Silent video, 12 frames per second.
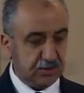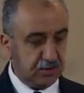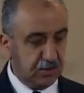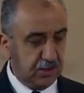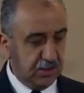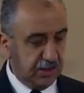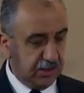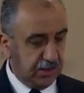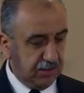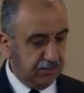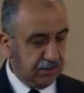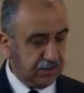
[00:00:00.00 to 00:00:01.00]
So
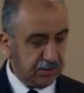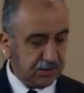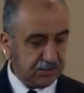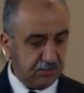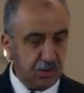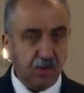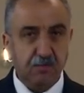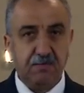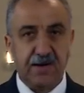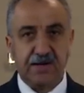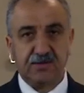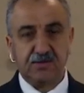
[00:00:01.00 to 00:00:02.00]
even a small
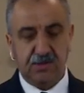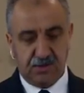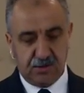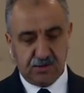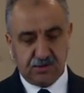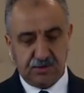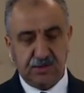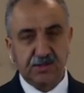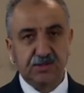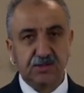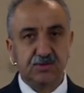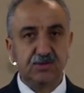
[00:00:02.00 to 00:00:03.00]
battery
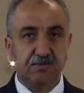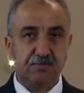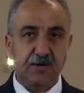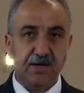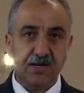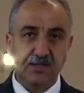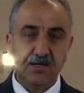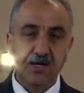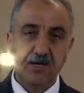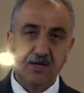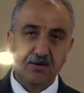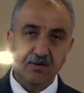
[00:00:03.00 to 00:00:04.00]
connected to the plate
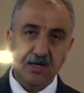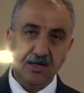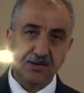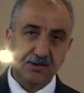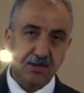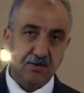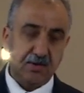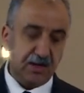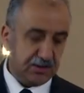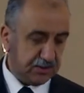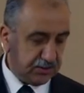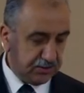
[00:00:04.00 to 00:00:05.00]
creates the
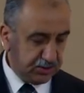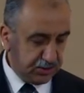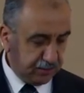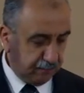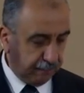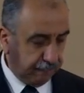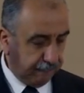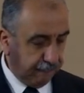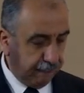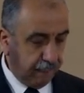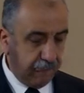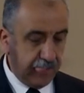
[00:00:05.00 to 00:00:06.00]
right condition
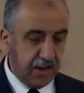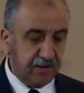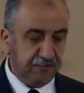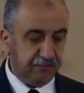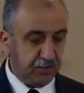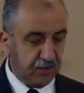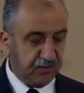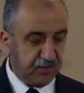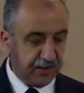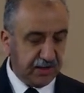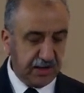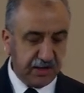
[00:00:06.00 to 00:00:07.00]
for
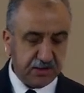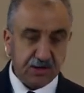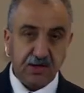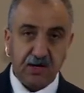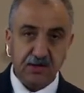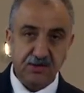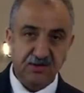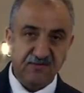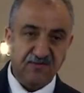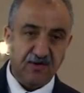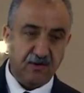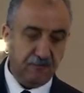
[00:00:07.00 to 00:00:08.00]
the electric current to
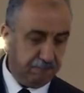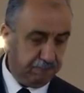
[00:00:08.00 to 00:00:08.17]
flow.